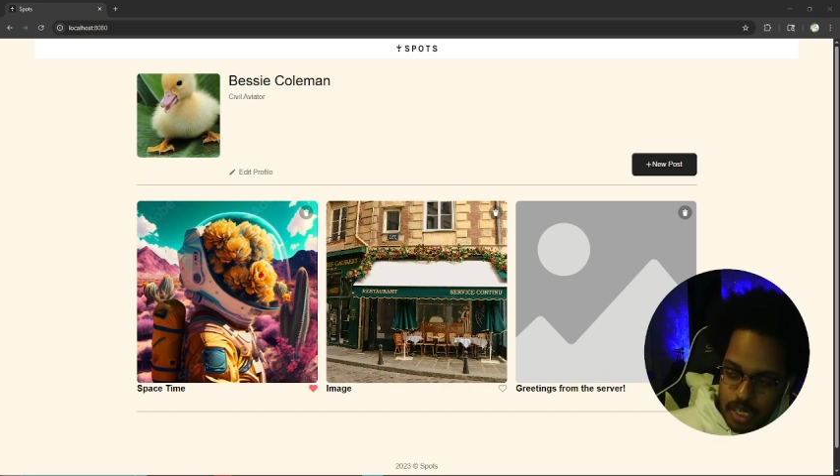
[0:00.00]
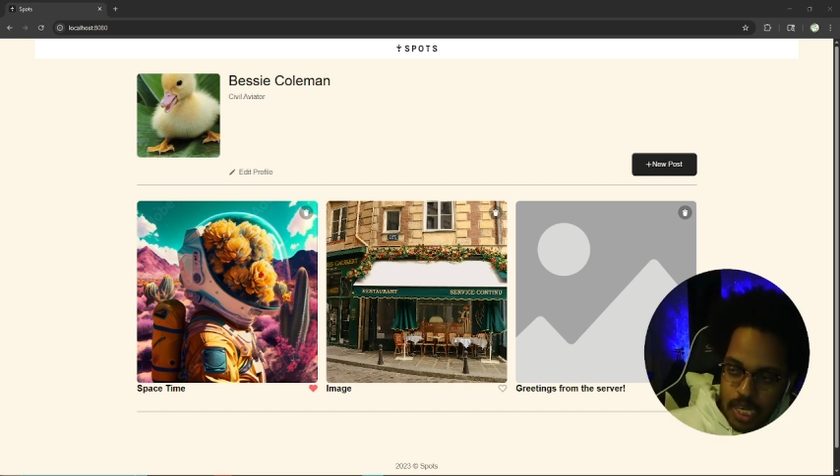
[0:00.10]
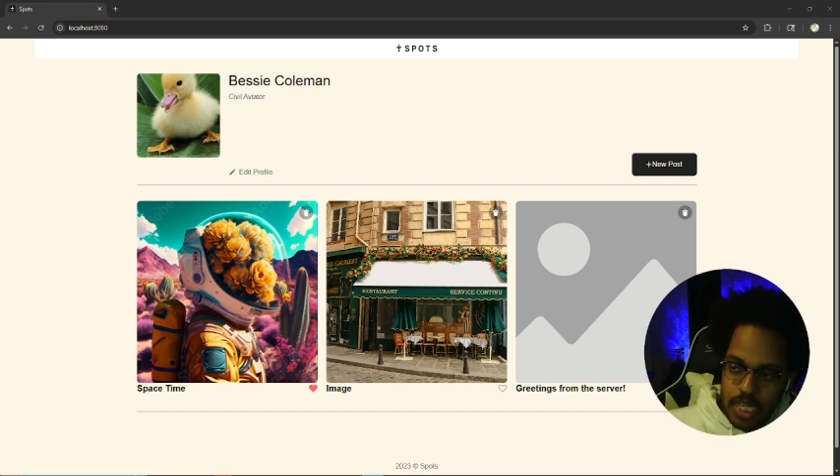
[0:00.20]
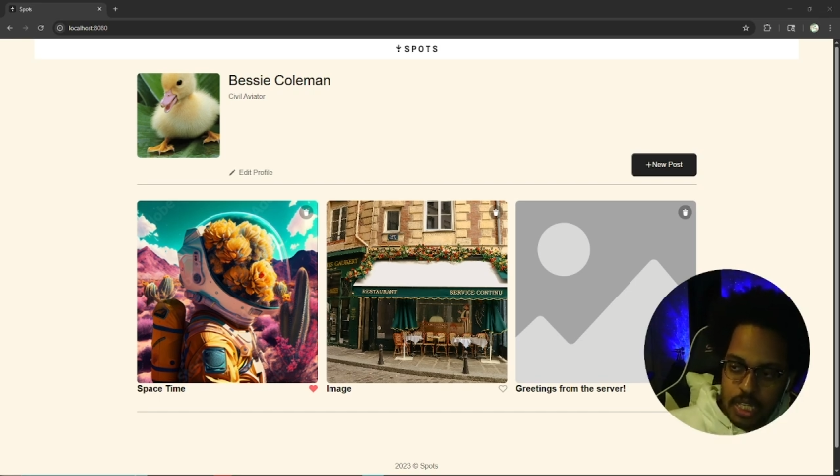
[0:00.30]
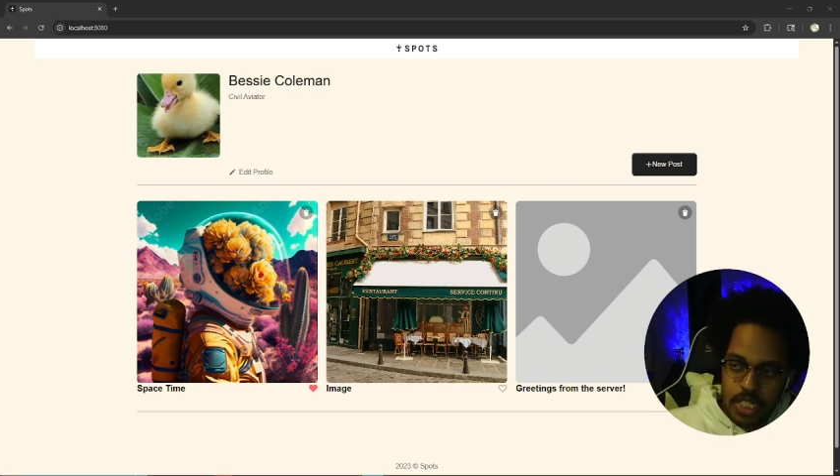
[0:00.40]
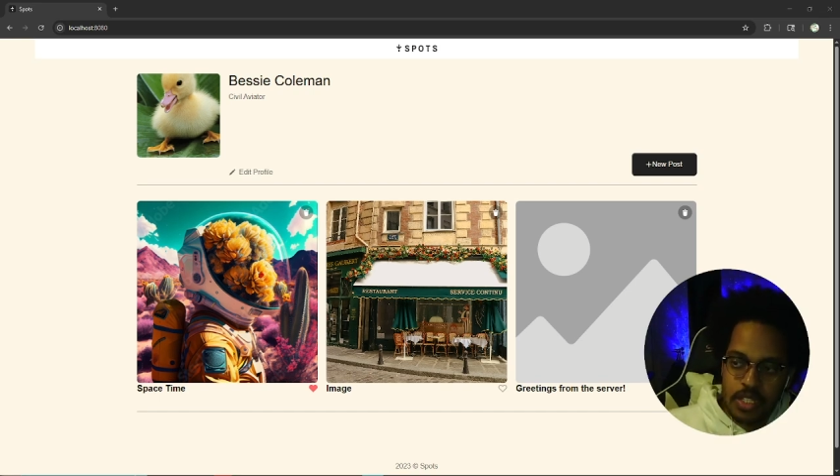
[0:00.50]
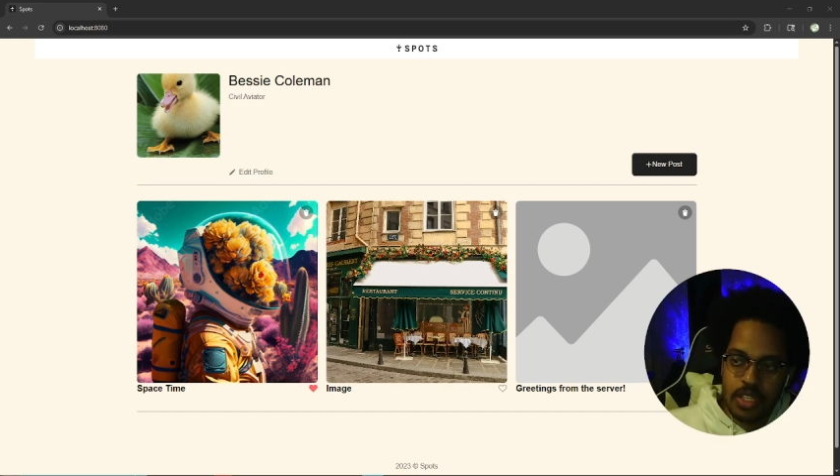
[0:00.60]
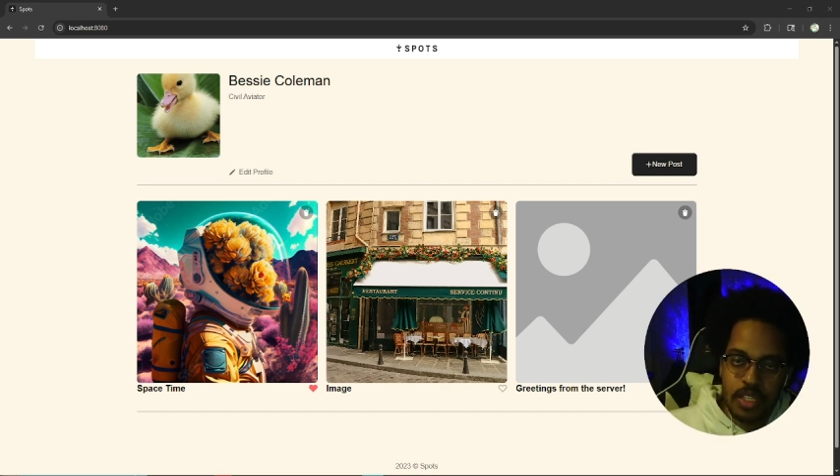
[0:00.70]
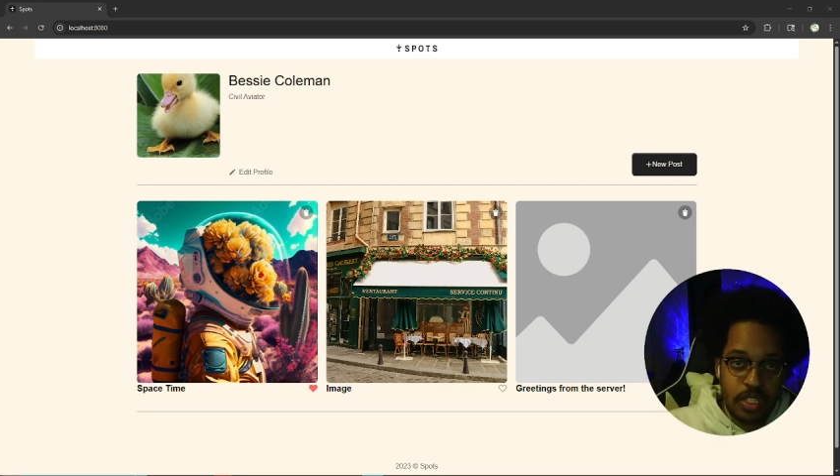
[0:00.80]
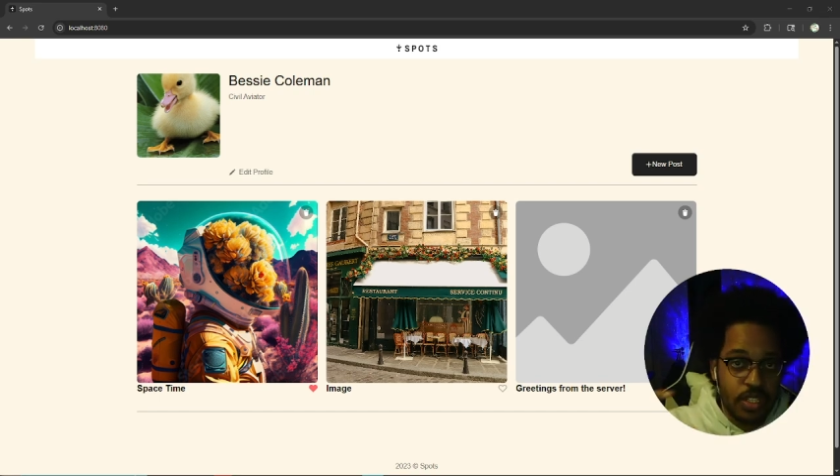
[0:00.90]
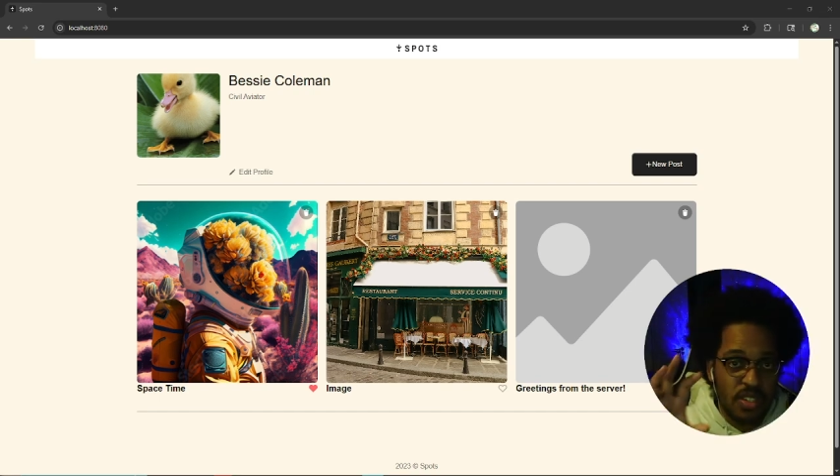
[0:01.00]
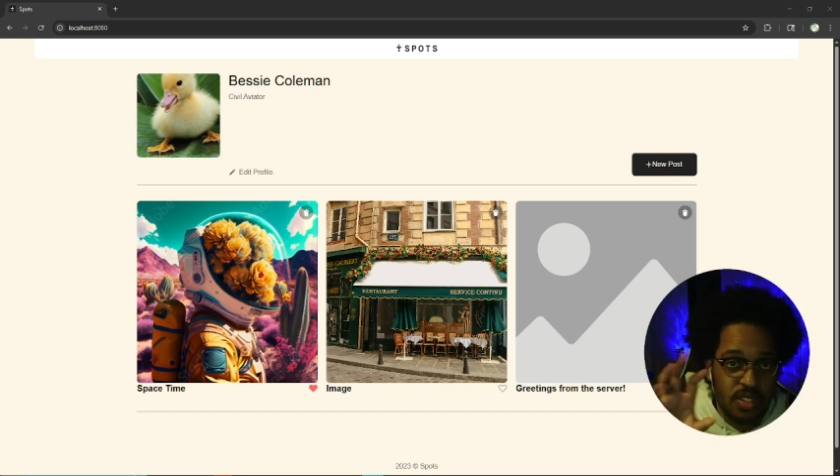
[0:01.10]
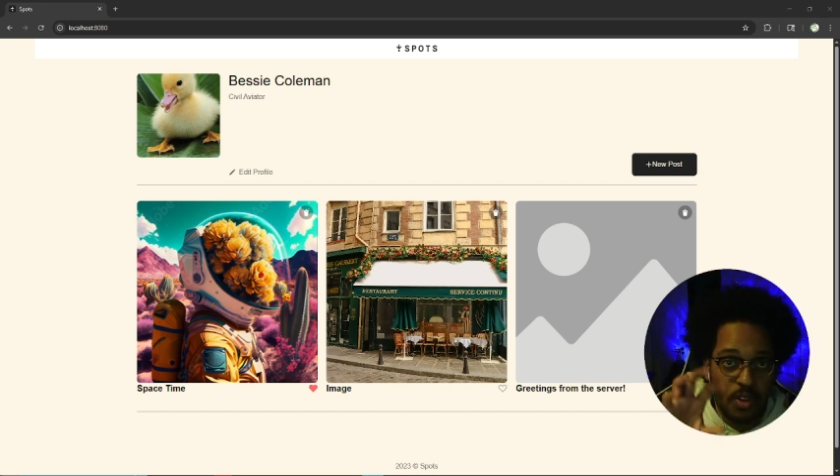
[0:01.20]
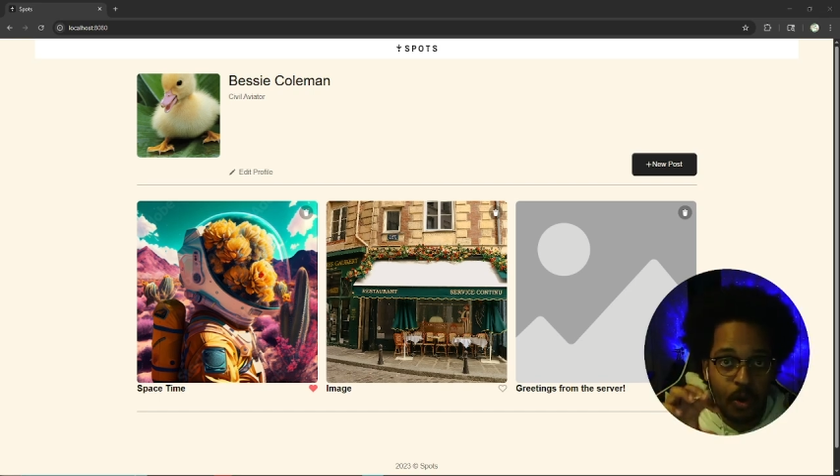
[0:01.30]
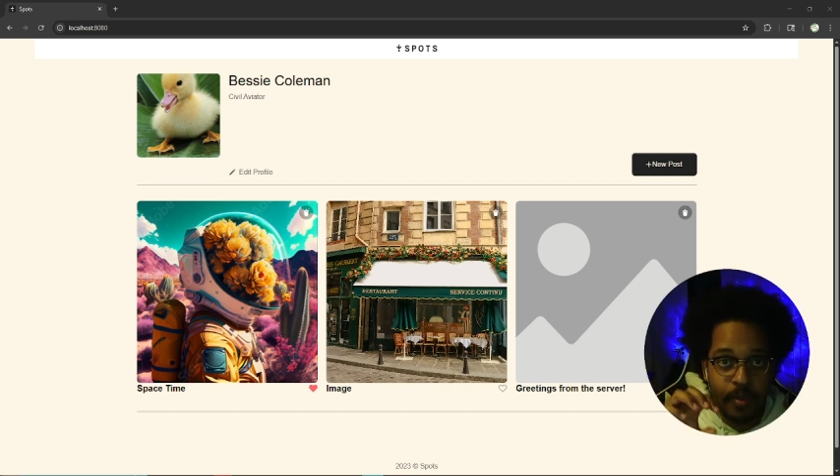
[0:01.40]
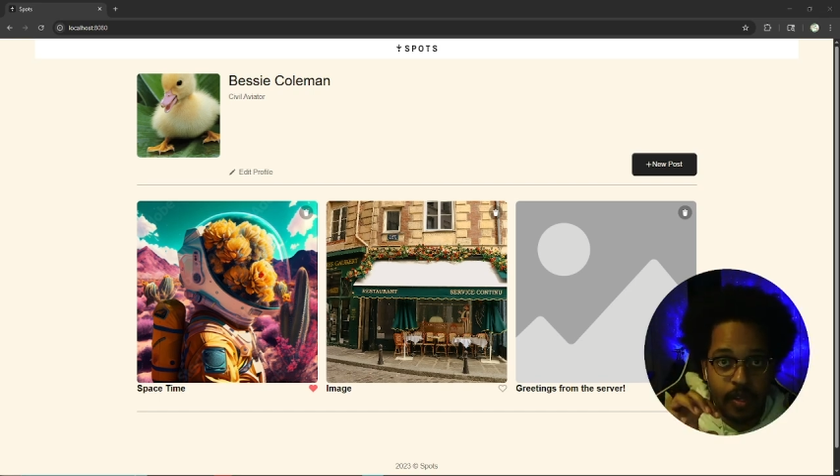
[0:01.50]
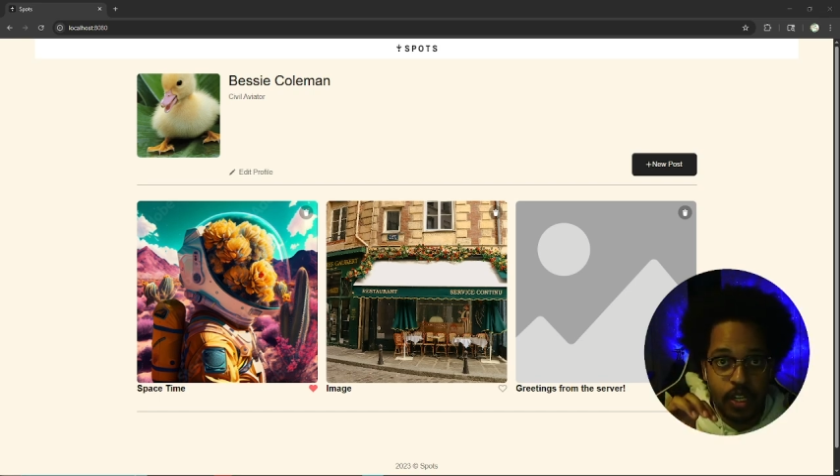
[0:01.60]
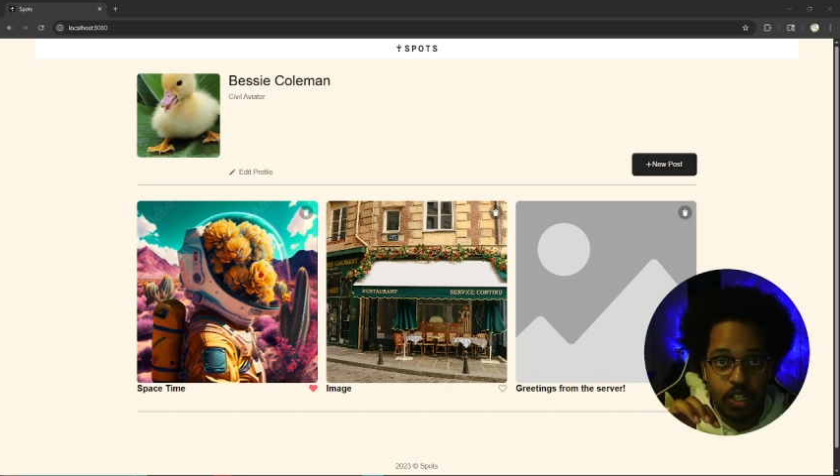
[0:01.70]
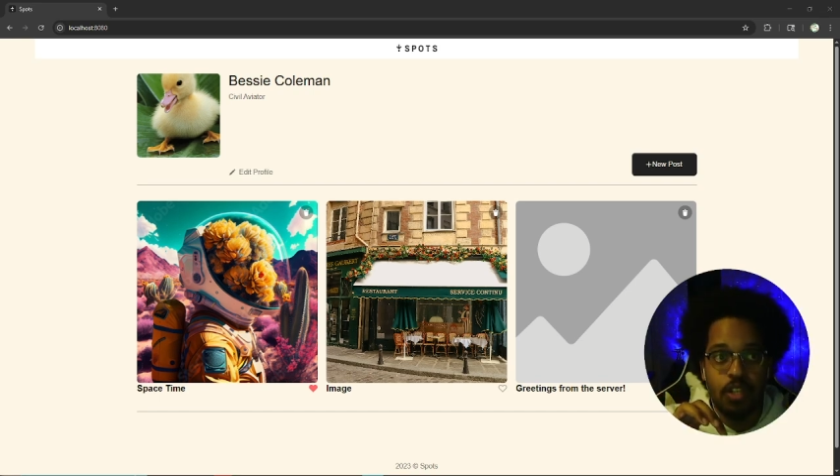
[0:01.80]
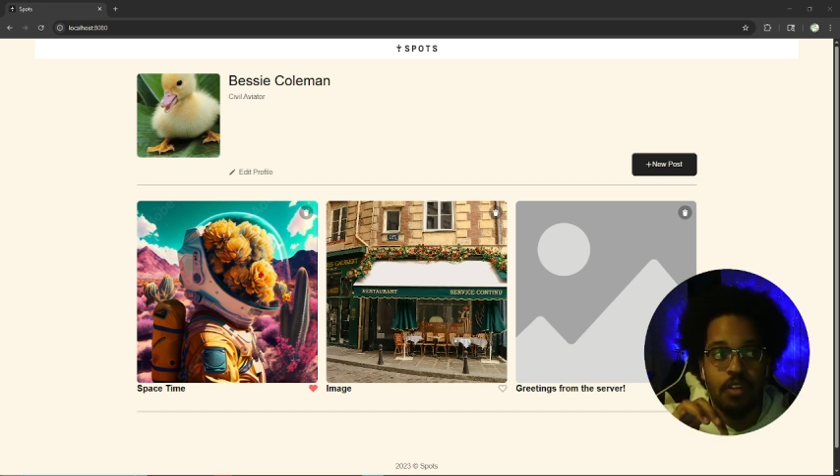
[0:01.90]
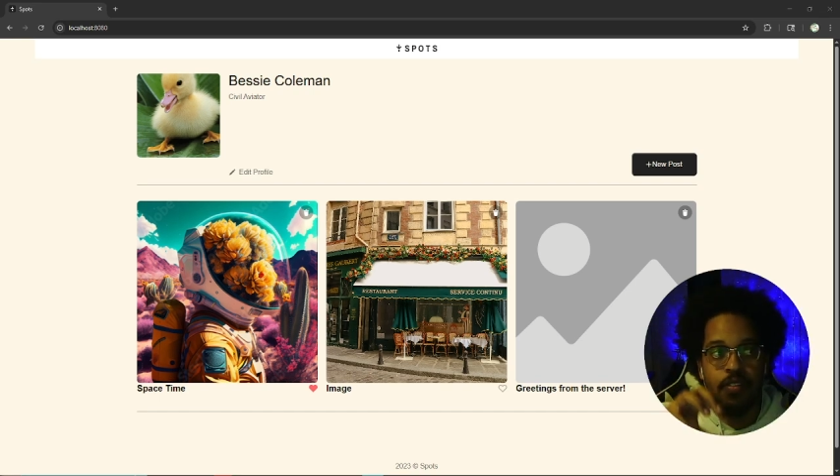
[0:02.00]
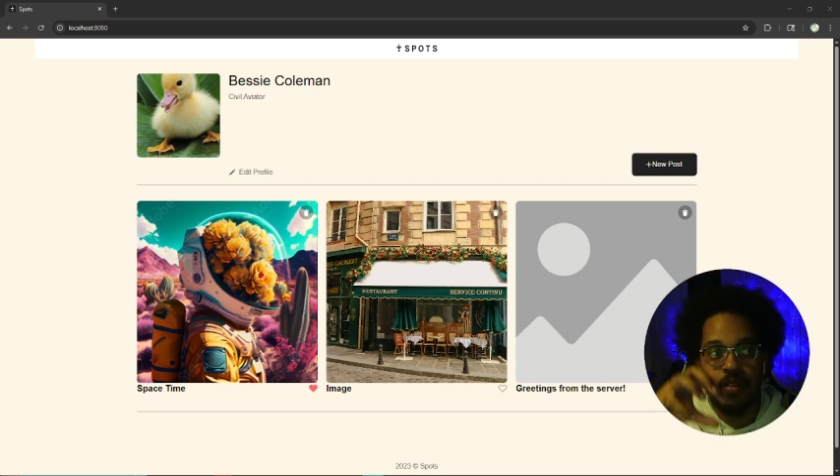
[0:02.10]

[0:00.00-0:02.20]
is this is a culmination of